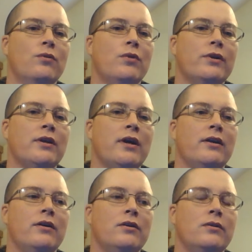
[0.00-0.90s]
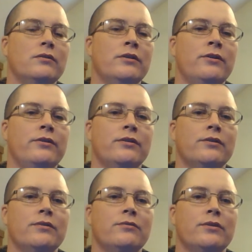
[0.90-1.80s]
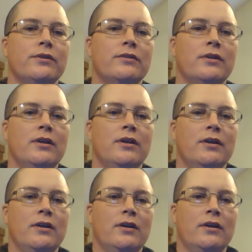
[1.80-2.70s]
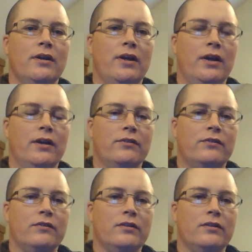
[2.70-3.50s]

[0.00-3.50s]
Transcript: or what kind of hurt that you're dealing with. And